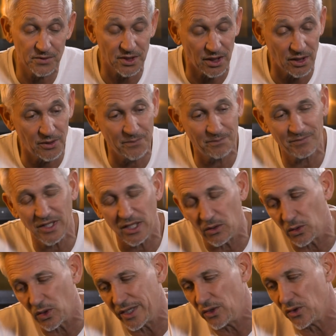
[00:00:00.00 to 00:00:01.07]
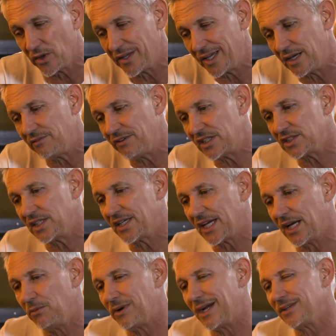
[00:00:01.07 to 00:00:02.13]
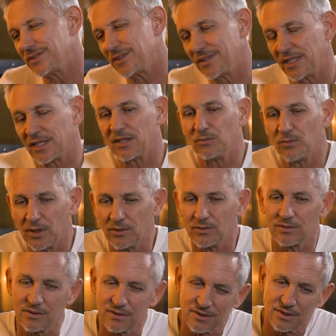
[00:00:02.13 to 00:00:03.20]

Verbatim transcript: So you know, all in all, then eventually came around to thinking, well,